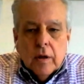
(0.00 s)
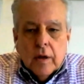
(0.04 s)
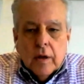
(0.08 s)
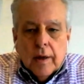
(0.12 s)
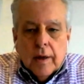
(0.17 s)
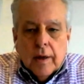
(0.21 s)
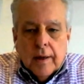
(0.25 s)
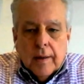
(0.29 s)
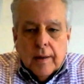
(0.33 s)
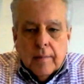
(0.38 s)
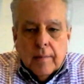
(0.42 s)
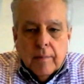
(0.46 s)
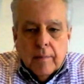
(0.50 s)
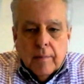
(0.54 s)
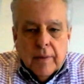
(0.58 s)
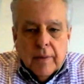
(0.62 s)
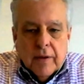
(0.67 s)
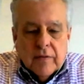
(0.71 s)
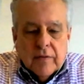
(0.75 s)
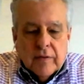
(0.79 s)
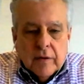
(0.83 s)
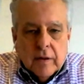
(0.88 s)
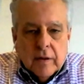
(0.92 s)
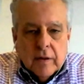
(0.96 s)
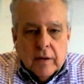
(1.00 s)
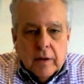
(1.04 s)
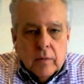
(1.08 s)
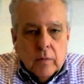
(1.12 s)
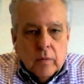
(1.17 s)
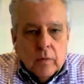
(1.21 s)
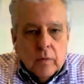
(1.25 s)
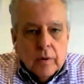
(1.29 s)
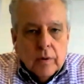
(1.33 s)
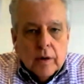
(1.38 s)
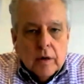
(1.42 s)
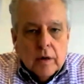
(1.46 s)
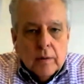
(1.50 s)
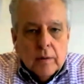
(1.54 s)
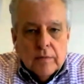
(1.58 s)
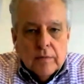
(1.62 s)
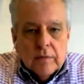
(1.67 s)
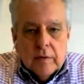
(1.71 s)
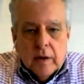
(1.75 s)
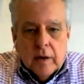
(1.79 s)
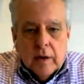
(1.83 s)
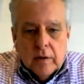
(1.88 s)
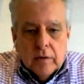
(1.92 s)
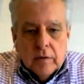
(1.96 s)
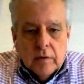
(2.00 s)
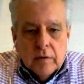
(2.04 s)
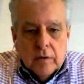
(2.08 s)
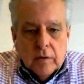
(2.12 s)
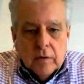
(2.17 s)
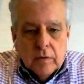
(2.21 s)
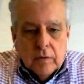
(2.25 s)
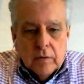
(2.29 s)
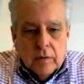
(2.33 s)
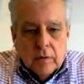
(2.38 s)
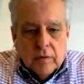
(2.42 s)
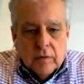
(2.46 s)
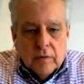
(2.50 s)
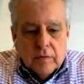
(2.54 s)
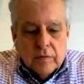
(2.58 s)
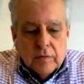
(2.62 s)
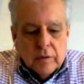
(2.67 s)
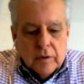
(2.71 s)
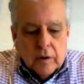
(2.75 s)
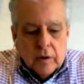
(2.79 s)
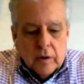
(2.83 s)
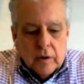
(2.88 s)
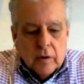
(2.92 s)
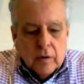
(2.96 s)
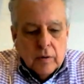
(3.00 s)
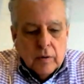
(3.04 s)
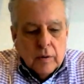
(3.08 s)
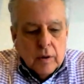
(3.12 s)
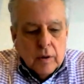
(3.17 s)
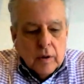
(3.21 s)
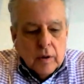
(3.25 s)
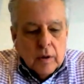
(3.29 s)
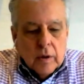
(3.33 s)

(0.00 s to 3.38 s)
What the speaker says: and basically what it comes down to is they're